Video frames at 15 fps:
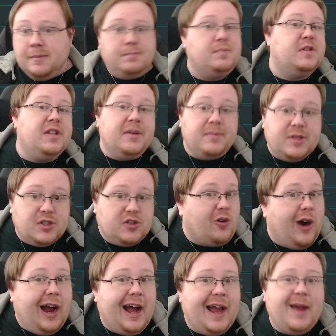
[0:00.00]

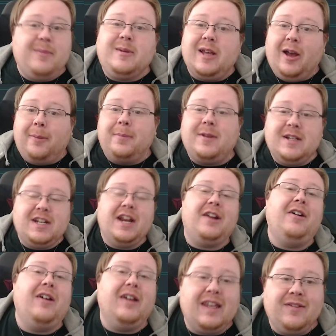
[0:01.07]
subscribe to help the
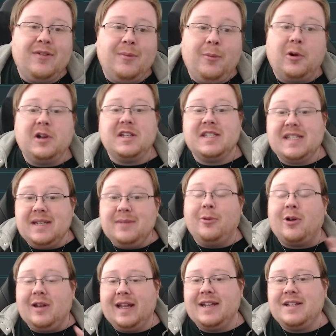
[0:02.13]
channel out even more to see
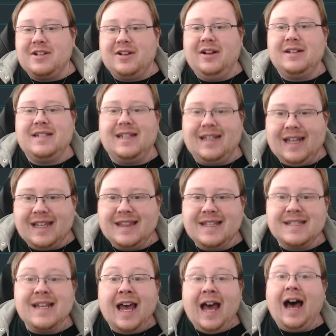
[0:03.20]
more Lancer content like
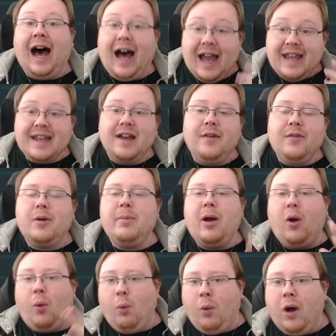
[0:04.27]
this. I cover
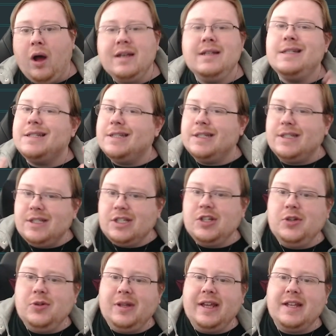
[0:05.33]
about 1 to
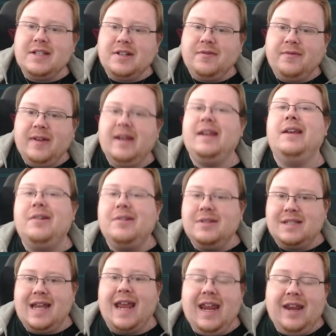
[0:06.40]
2 Lancer
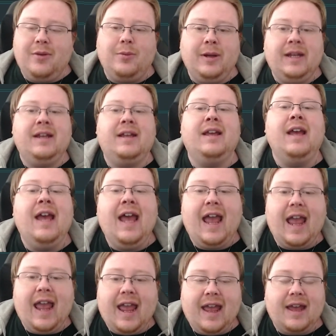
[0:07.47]
videos a week,
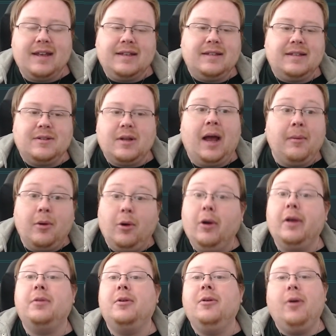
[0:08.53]
and I'm
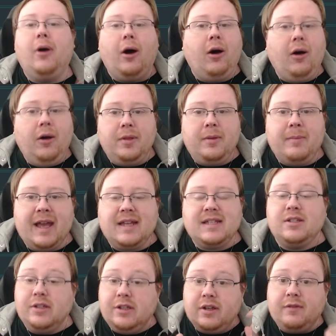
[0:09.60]
going through all the mechs,
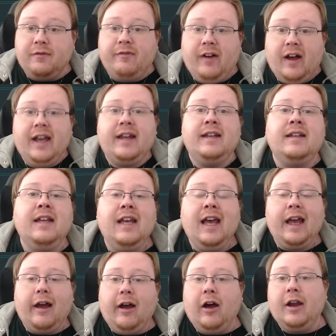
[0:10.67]
so you can find
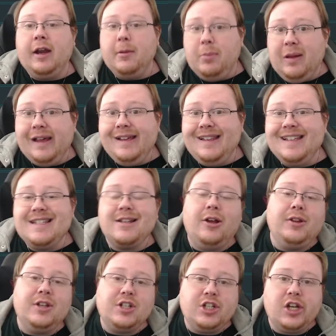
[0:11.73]
on a playlist
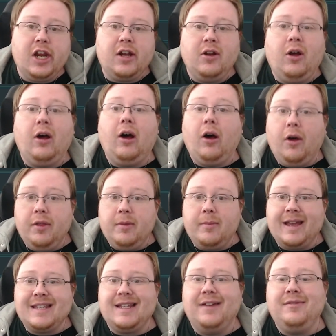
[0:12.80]
on the channel all the
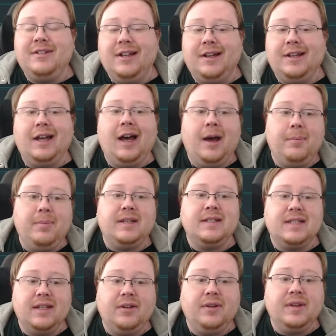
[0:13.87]
mechs I've done up
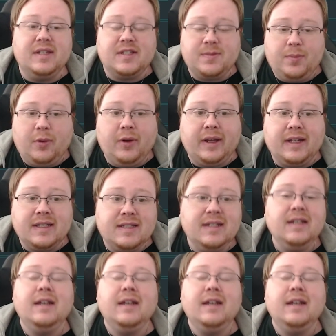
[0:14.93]
until this point.